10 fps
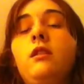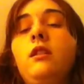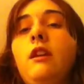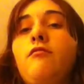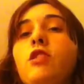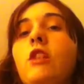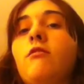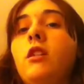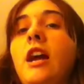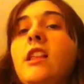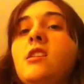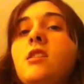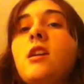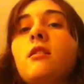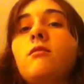If you can wear
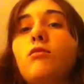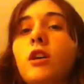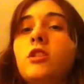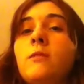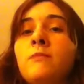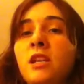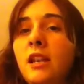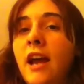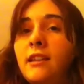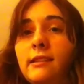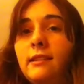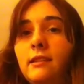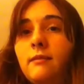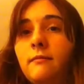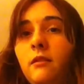anything, wear something nice.
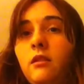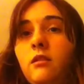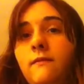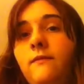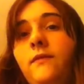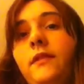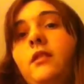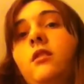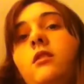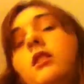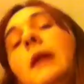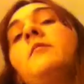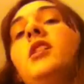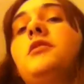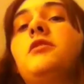I'm
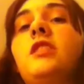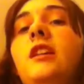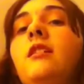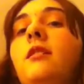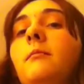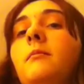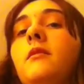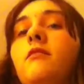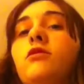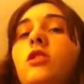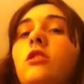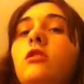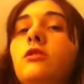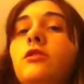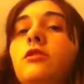not saying for
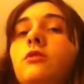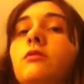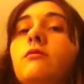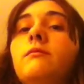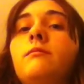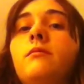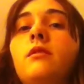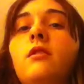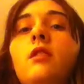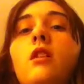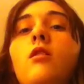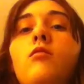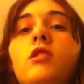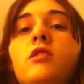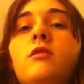girls to
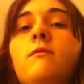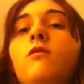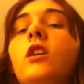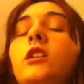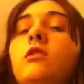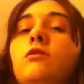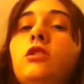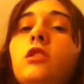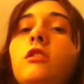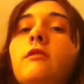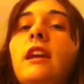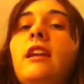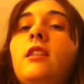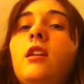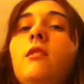wear a low shirt or
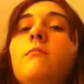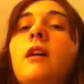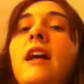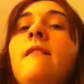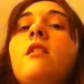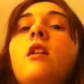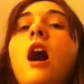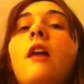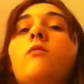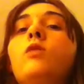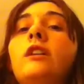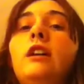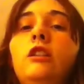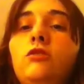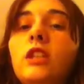anything, but wear
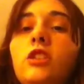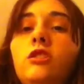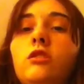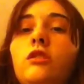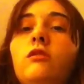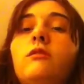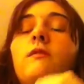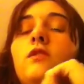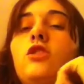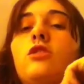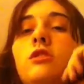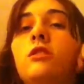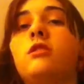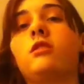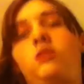a dress
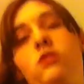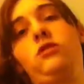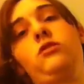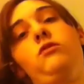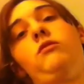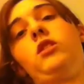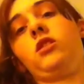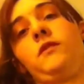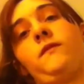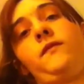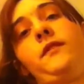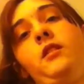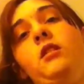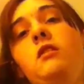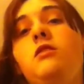shirt to
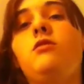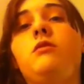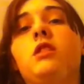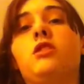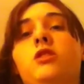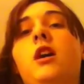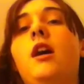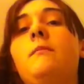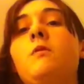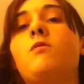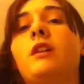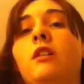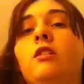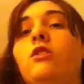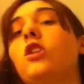your job,
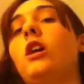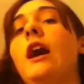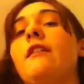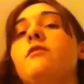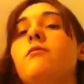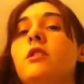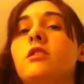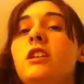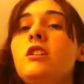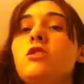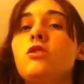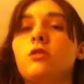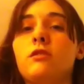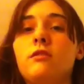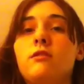where you're allowed to wear
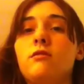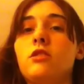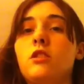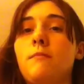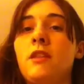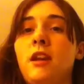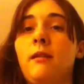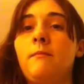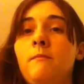t-shirts or something.